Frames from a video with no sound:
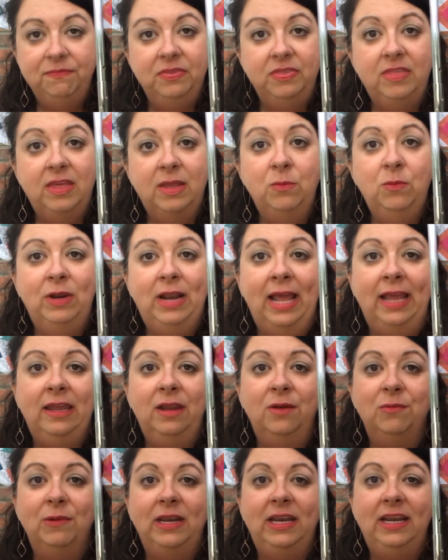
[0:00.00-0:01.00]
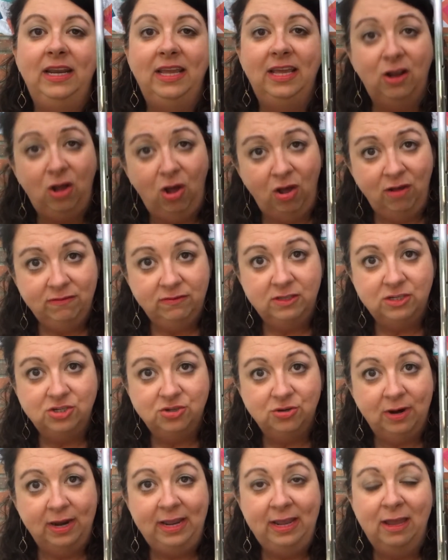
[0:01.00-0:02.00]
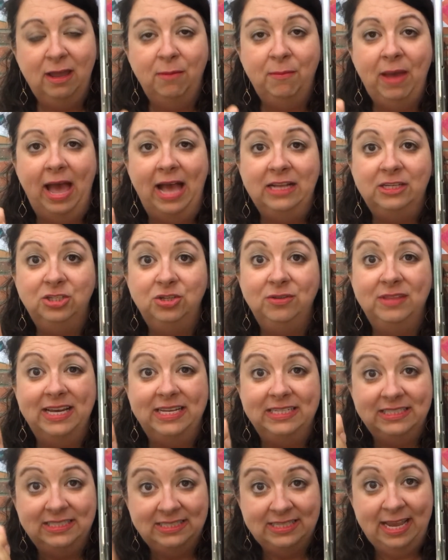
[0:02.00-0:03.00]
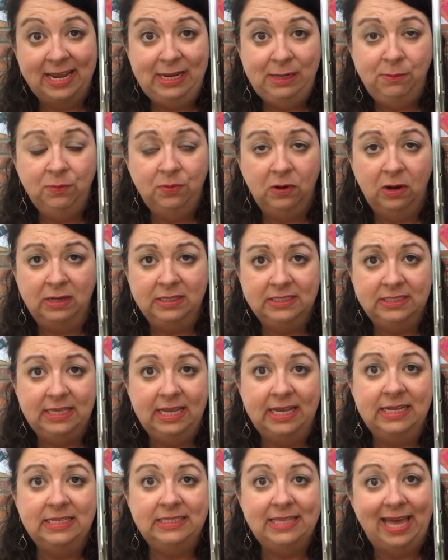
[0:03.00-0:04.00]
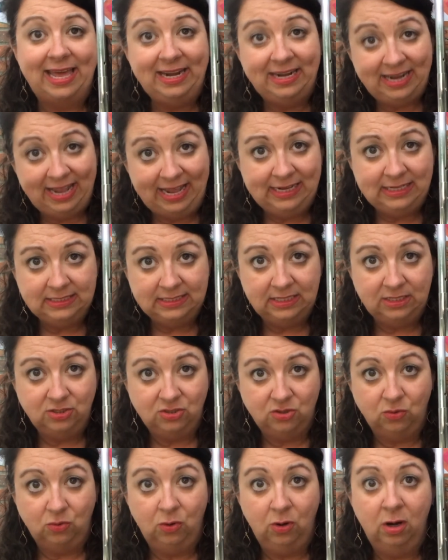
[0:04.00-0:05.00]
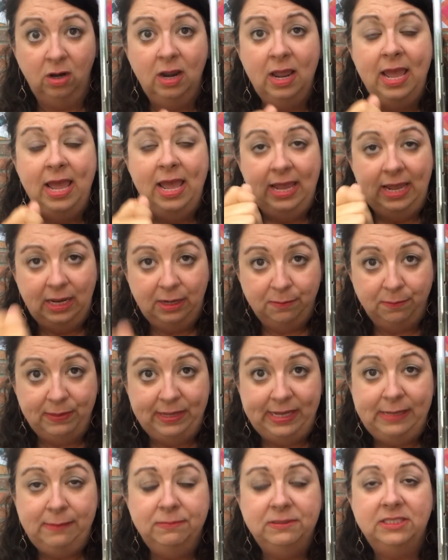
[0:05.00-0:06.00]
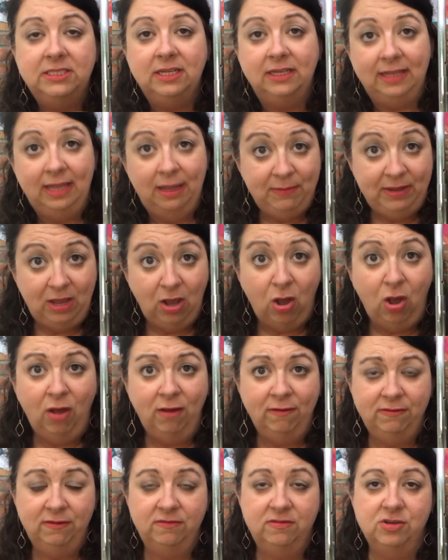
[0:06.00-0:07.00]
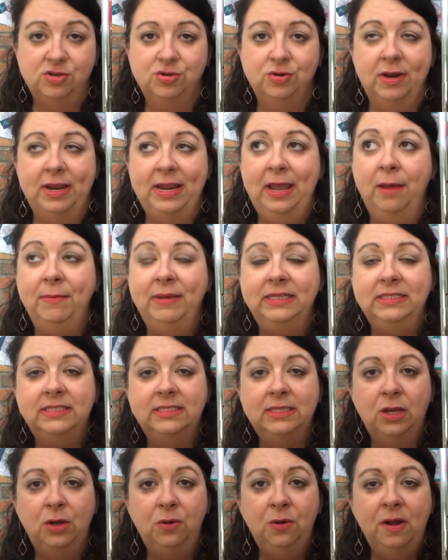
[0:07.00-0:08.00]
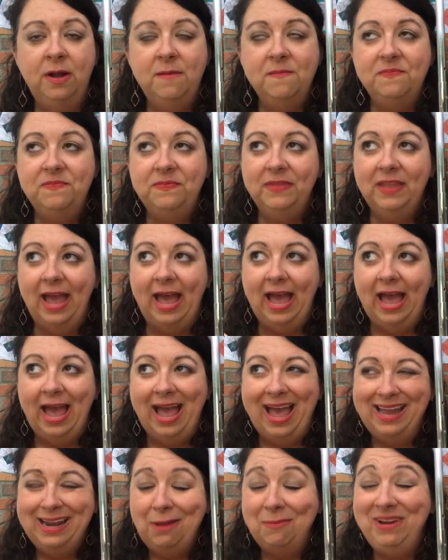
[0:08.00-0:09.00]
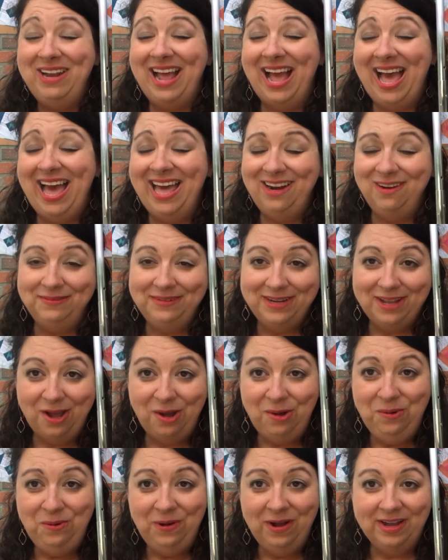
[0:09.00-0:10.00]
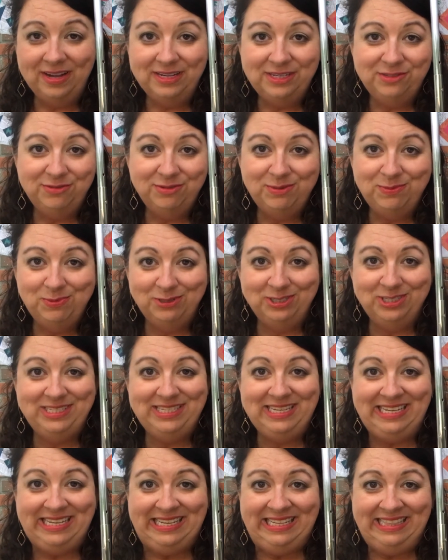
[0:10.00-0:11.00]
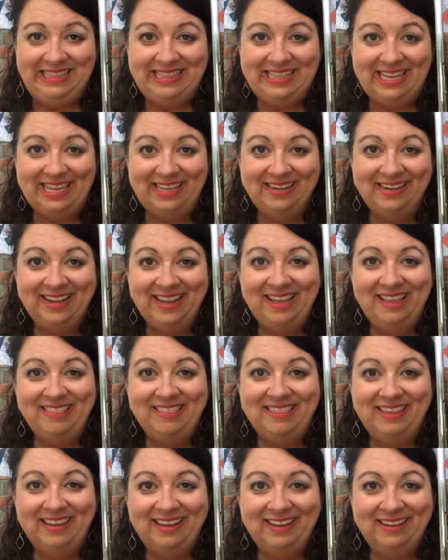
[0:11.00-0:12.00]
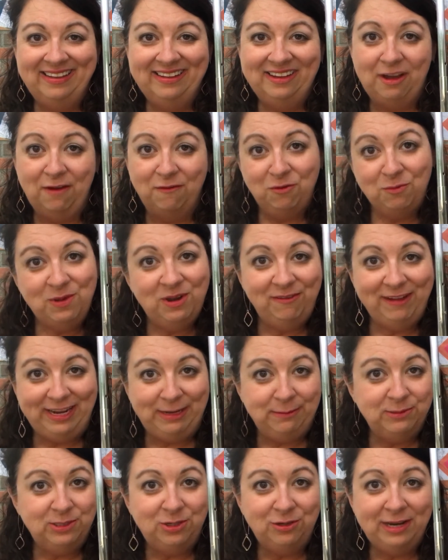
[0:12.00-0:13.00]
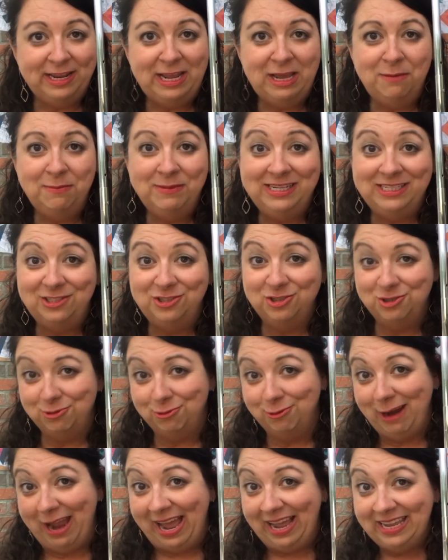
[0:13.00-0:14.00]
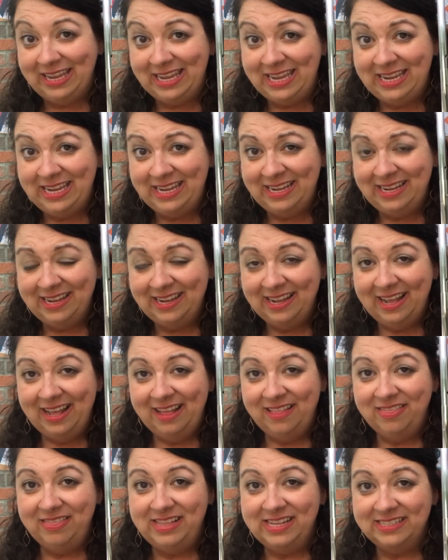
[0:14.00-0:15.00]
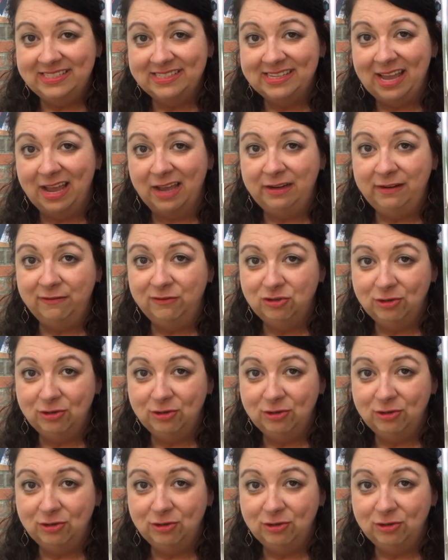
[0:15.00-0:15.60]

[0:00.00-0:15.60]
Then when I get ready to get off the tram, I do that same process at an exit door. It beeps to let me off of the tram. And so, I don't know 100% that the government of Amsterdam is tracking this kind of